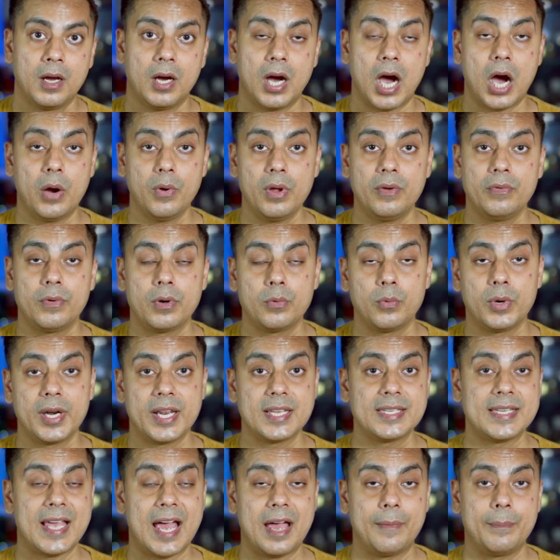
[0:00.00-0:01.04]
However, what
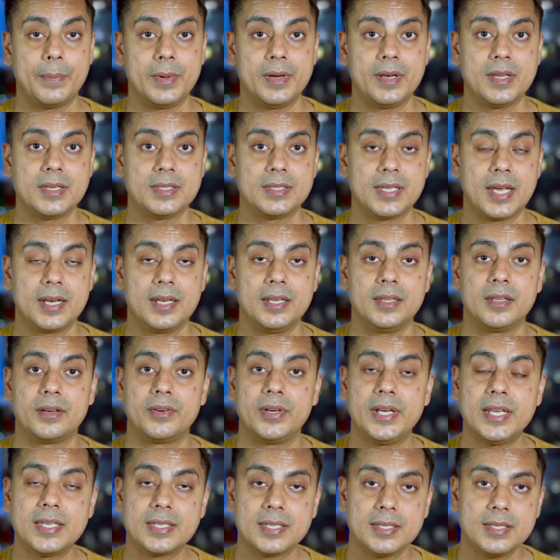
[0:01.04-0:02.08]
has happened is that in the
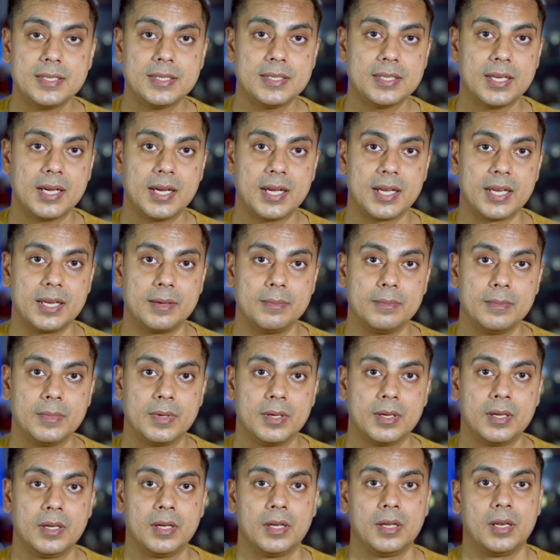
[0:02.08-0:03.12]
recent time,
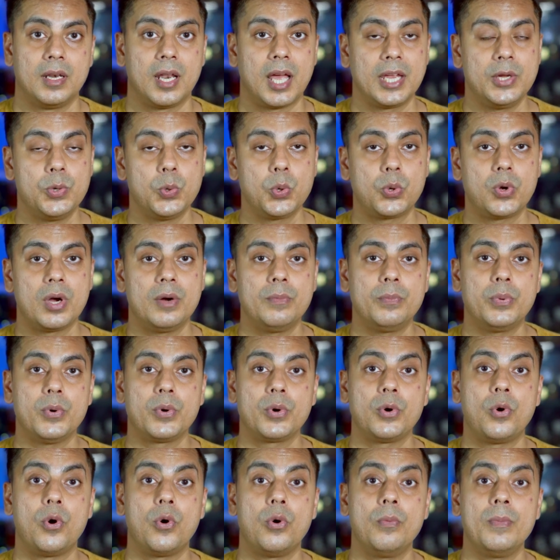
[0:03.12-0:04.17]
La Yuqawam
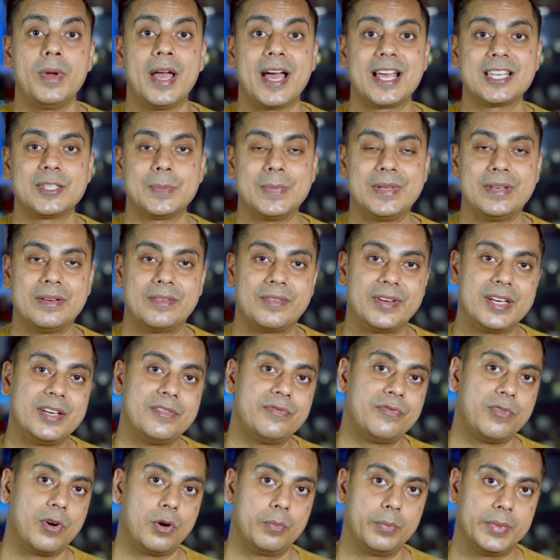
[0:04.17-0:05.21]
Pour Homme has been
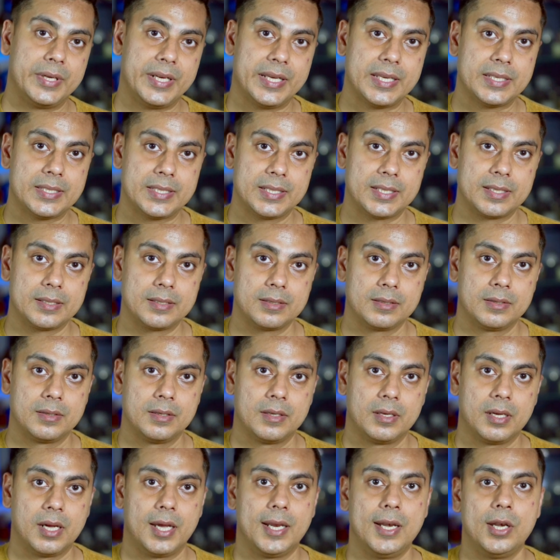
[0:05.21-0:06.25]
reformulated
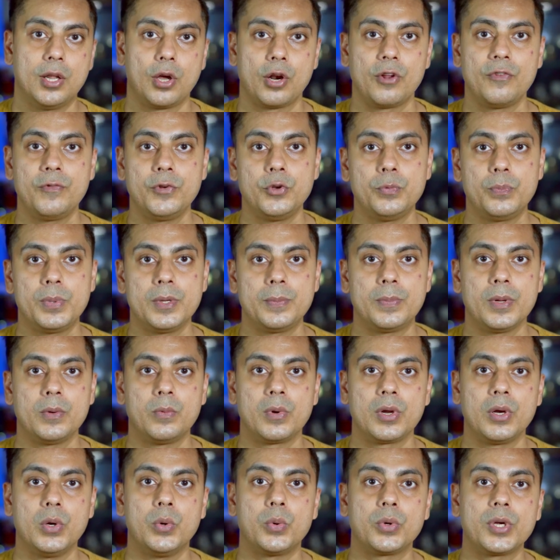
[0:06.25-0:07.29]
and a lot of you people
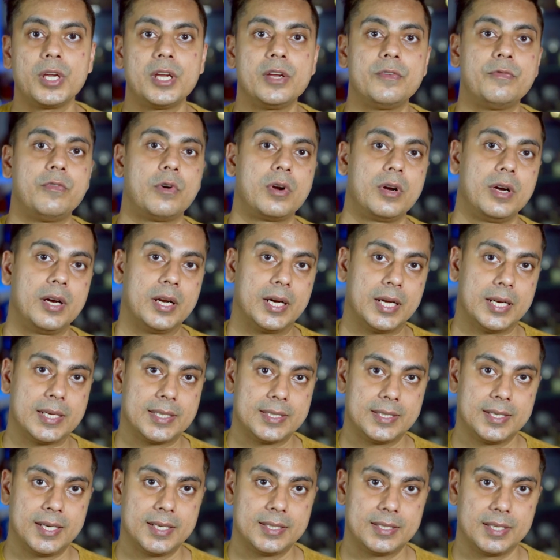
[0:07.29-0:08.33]
were looking for an
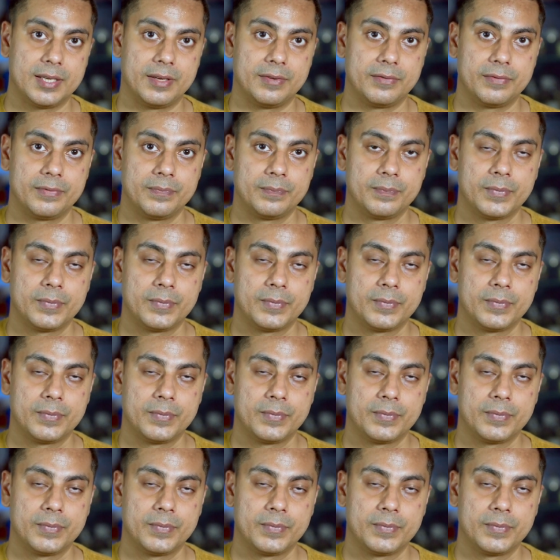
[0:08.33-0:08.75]
alternative.